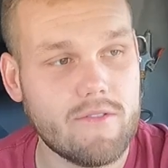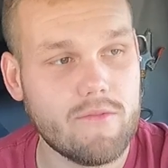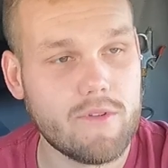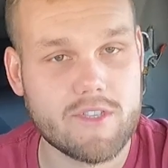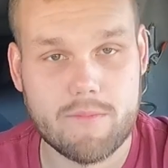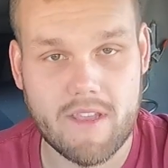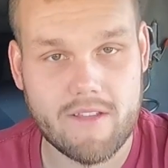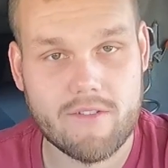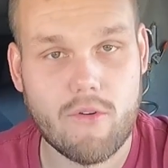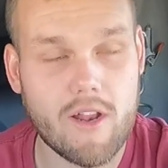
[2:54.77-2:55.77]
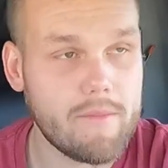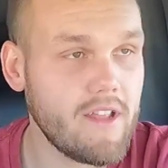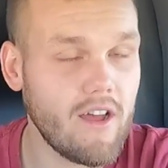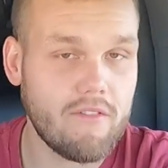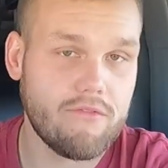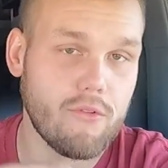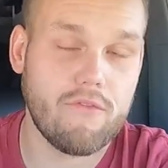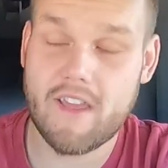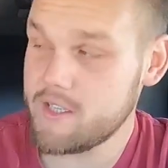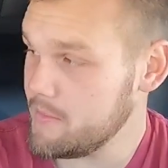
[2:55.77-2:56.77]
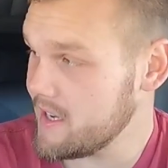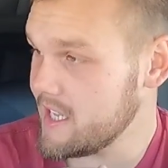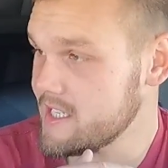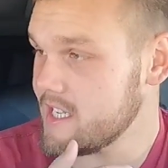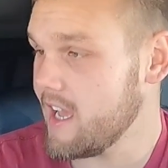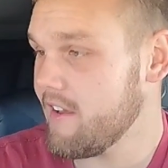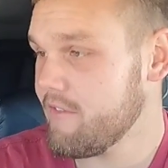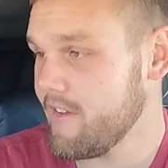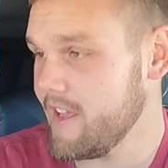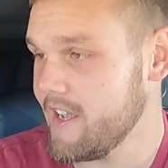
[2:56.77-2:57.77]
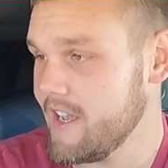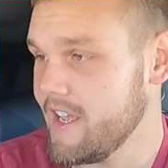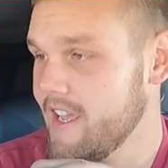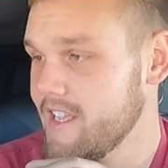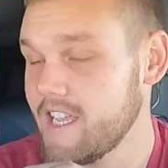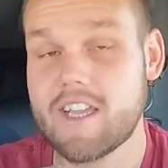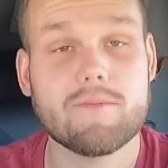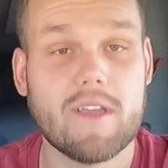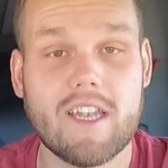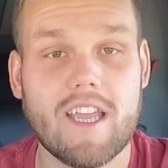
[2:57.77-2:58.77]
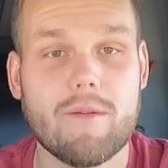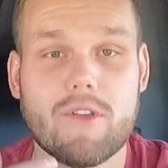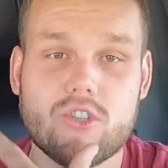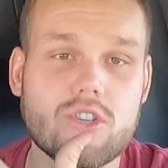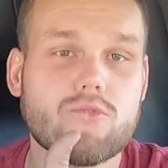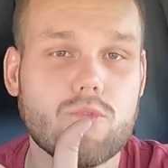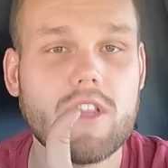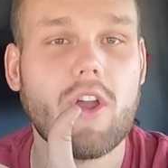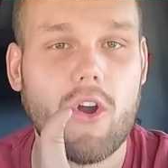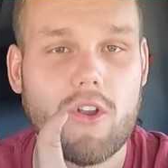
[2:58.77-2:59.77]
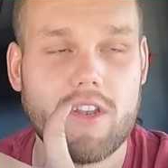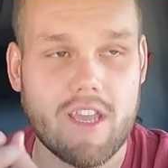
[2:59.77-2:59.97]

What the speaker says: We speak quite a bit off through Facebook and stuff, and as I explained to him, it's just really hard to